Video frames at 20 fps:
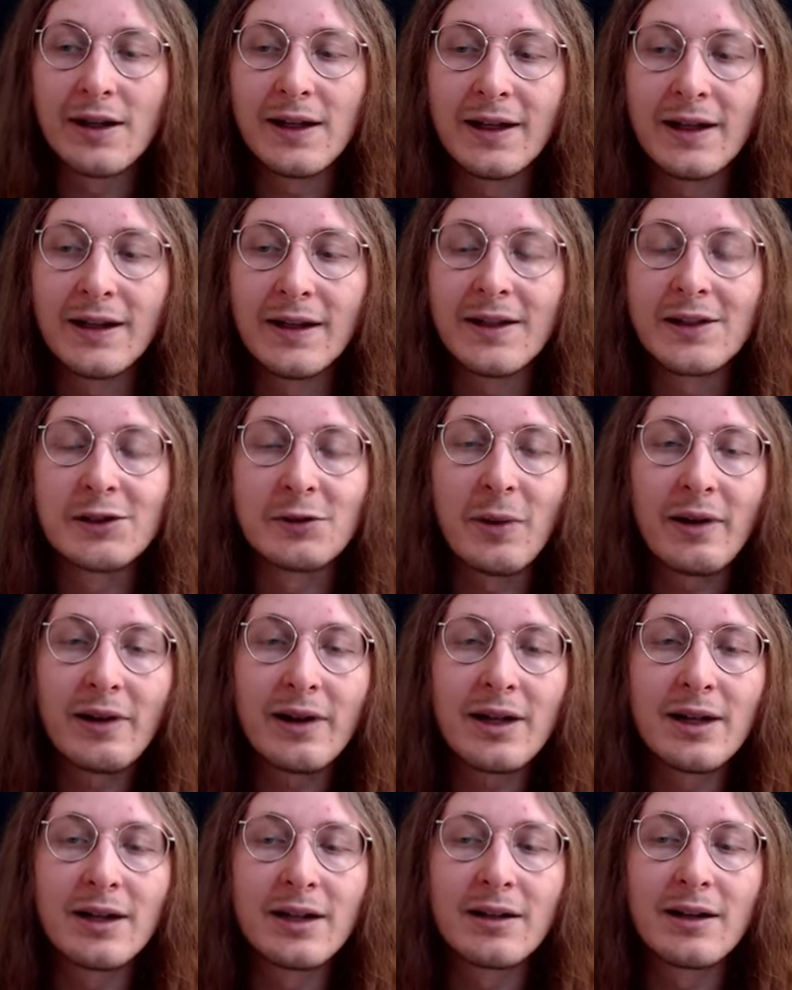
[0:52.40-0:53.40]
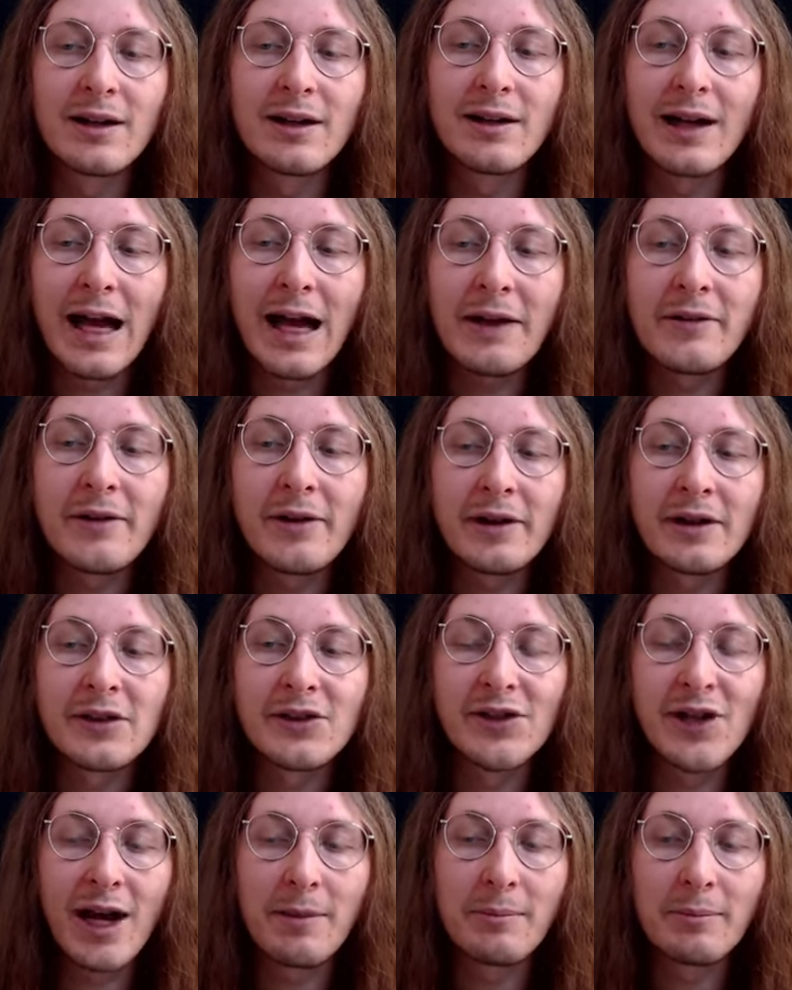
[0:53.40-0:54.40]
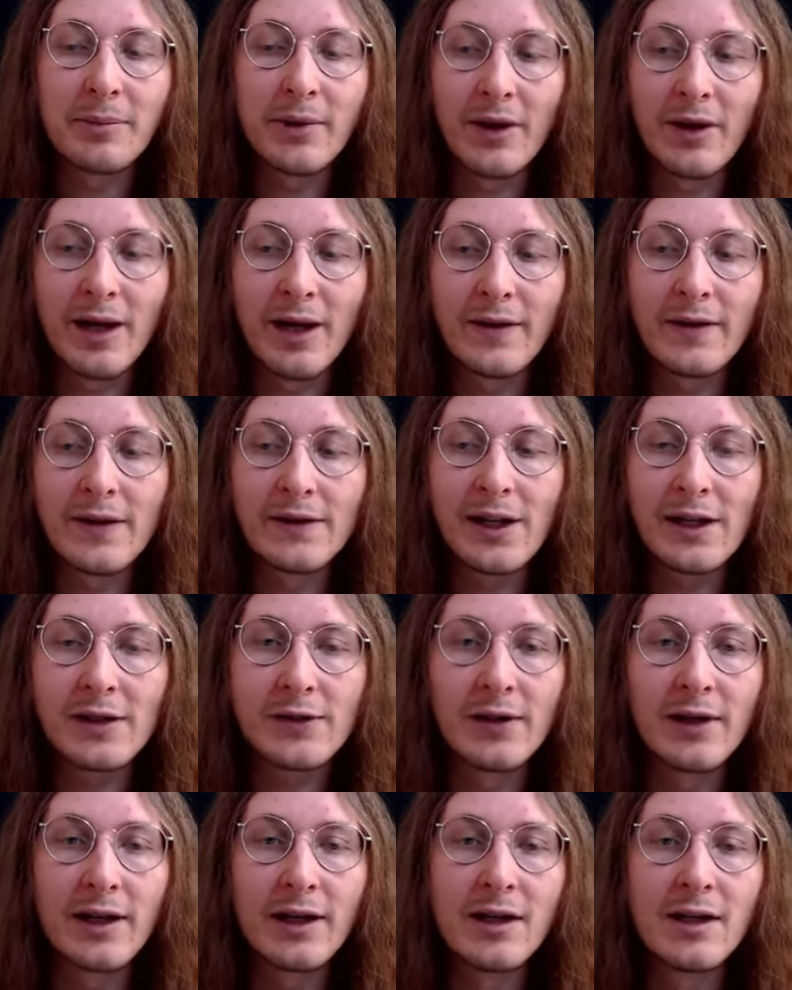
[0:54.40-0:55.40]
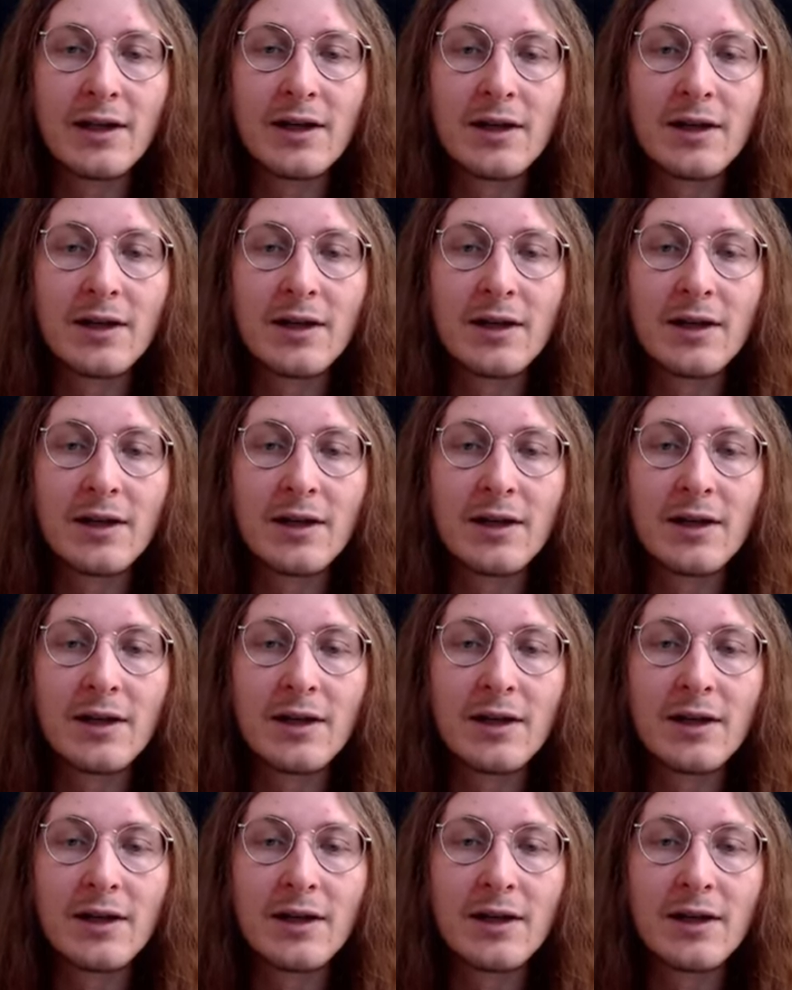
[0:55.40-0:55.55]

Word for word: It's very average champion, and there's actually